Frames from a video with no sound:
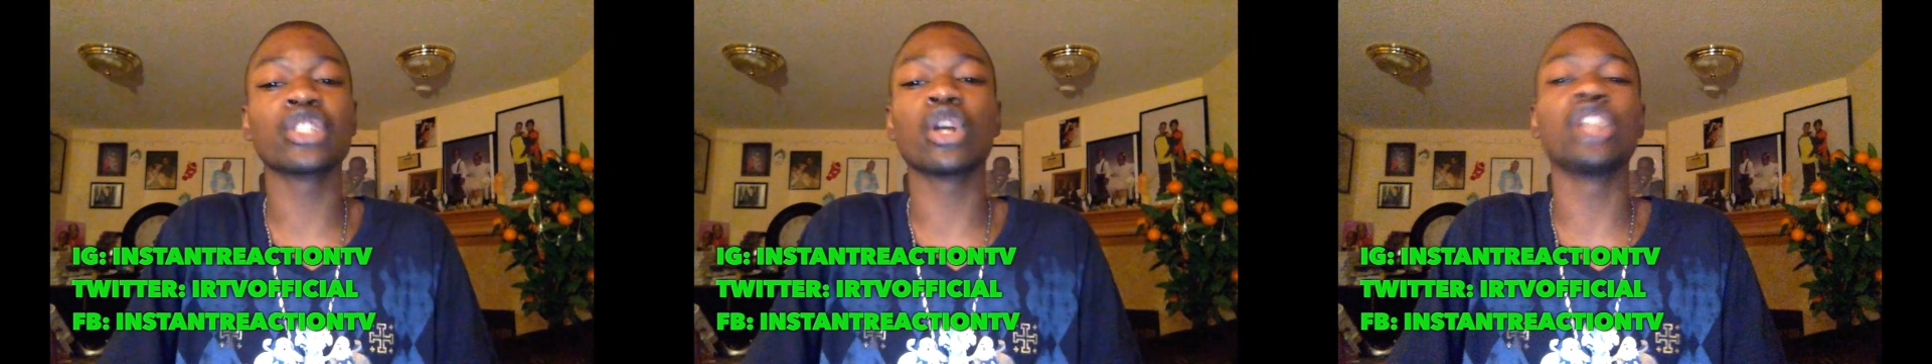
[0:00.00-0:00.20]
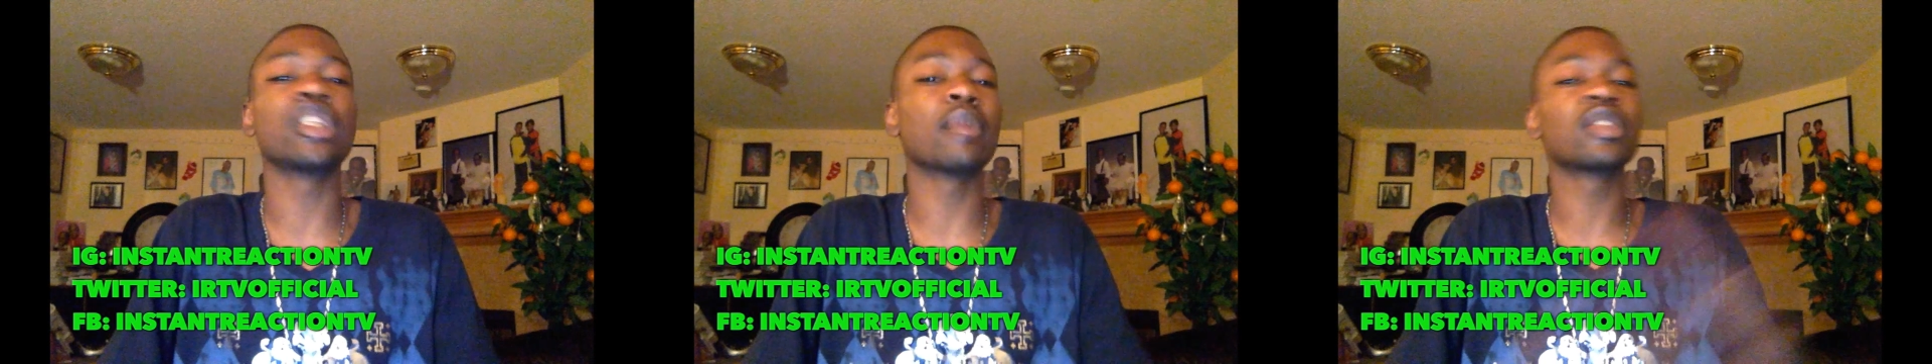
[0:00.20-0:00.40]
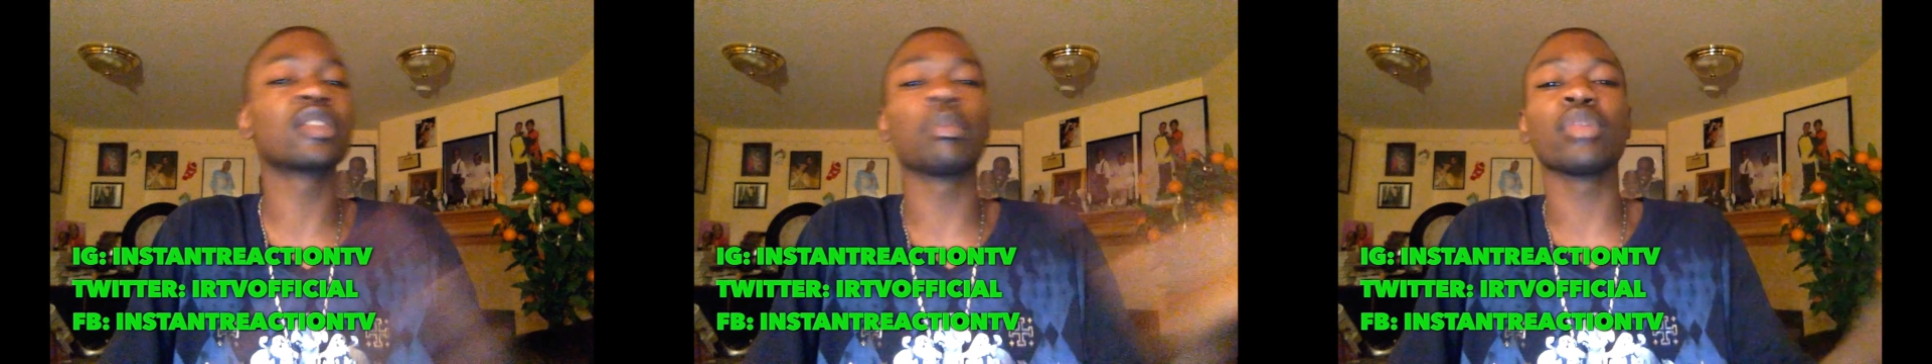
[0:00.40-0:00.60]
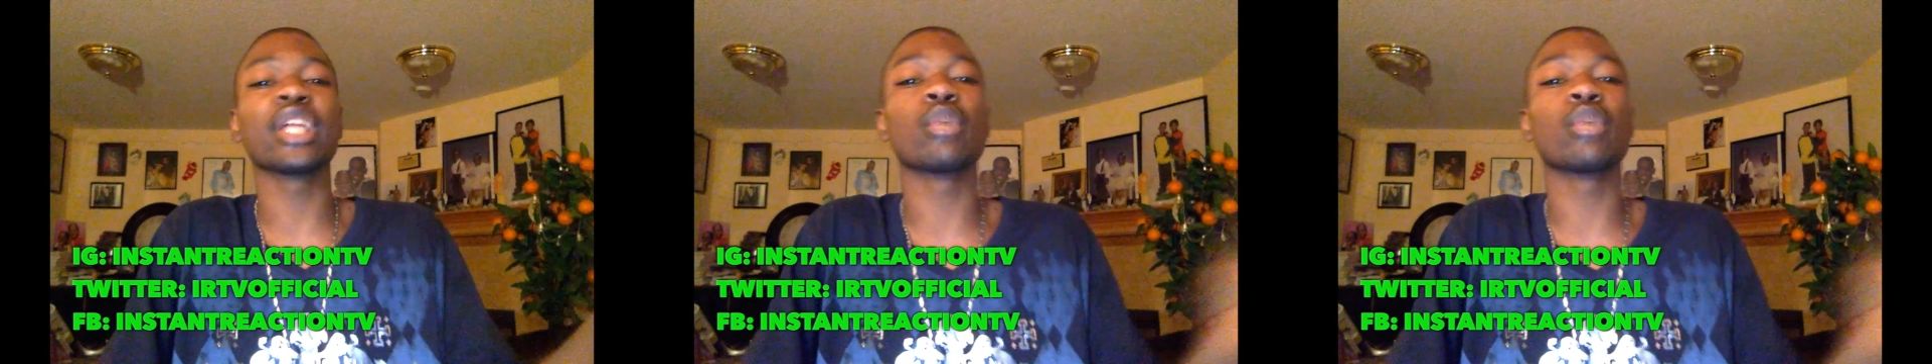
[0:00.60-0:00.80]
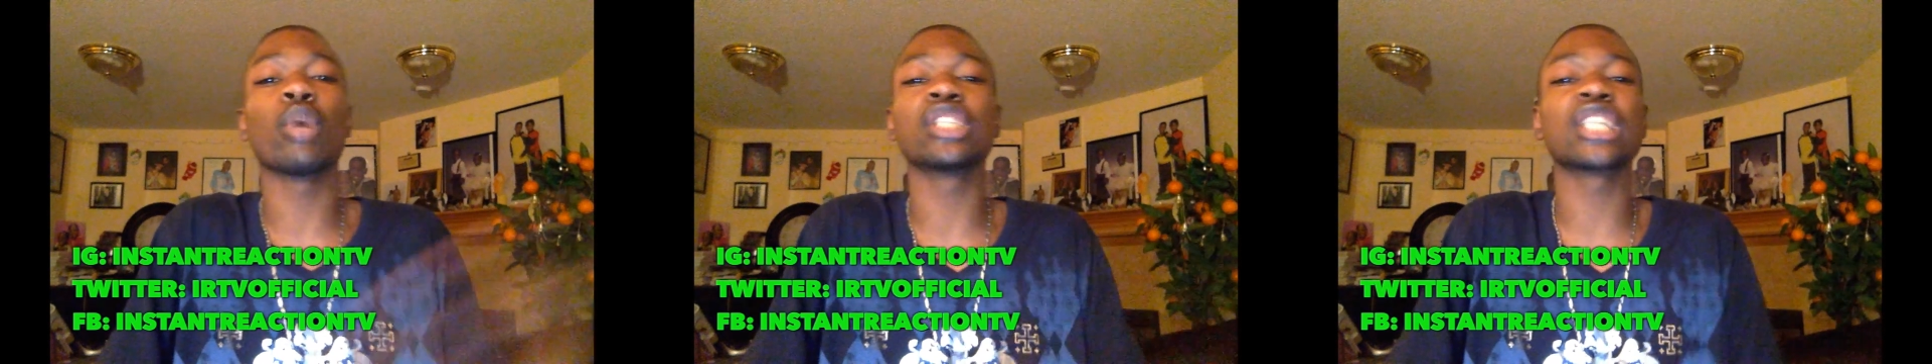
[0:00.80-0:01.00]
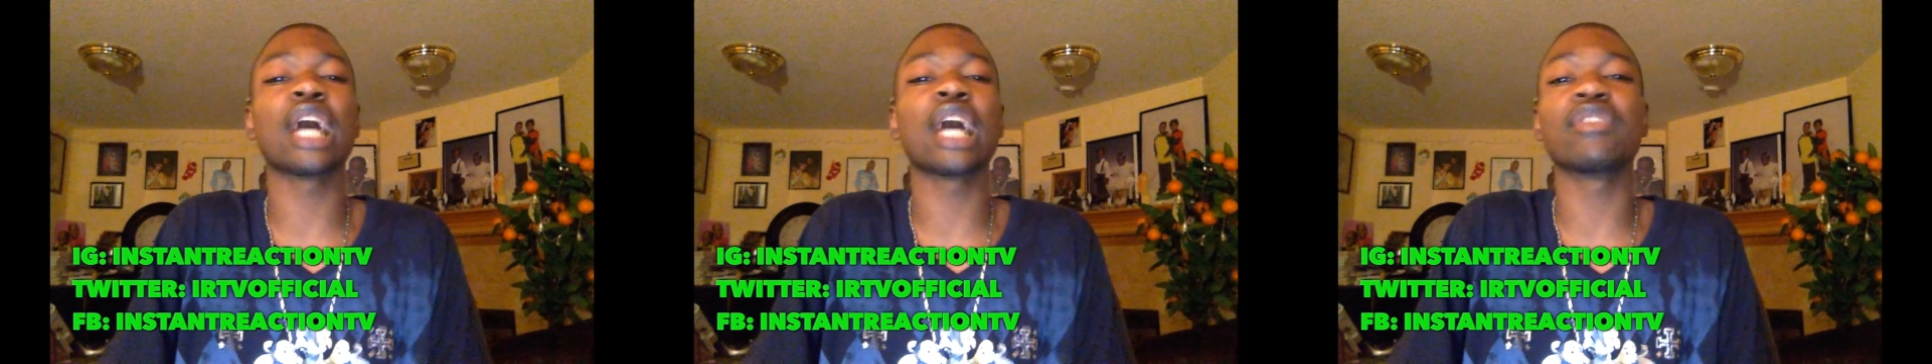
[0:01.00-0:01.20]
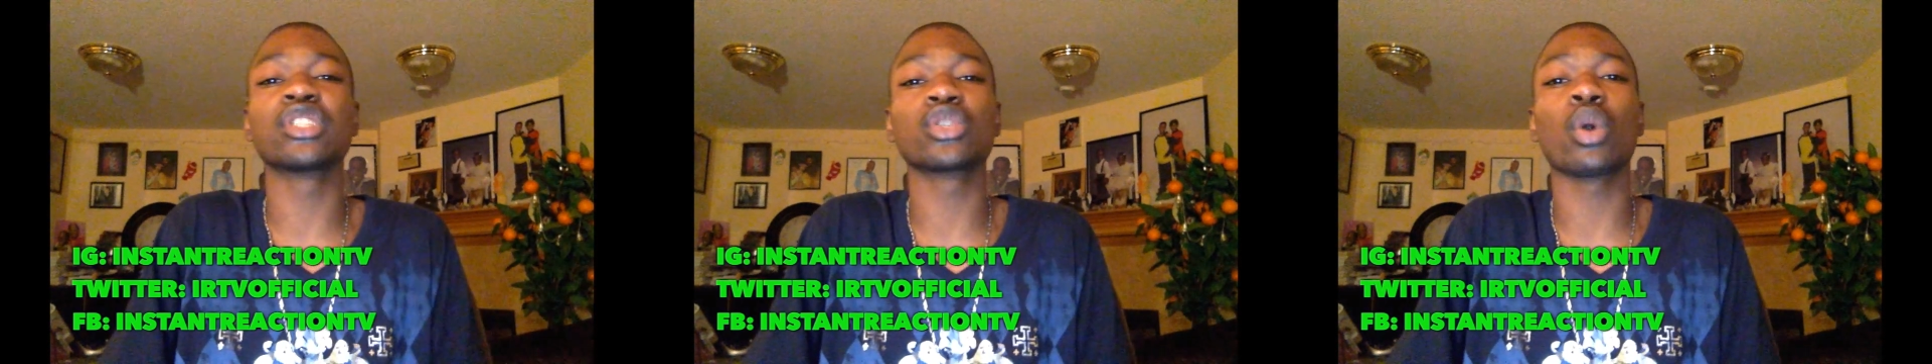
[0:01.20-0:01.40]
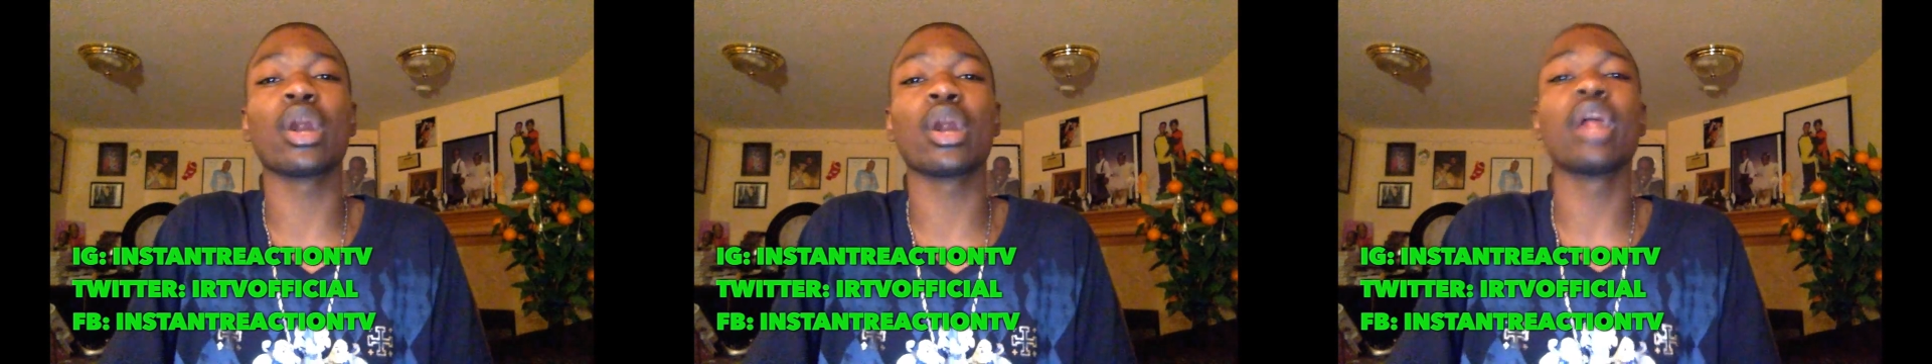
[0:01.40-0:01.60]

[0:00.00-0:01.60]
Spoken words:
jump to believe one side of the story.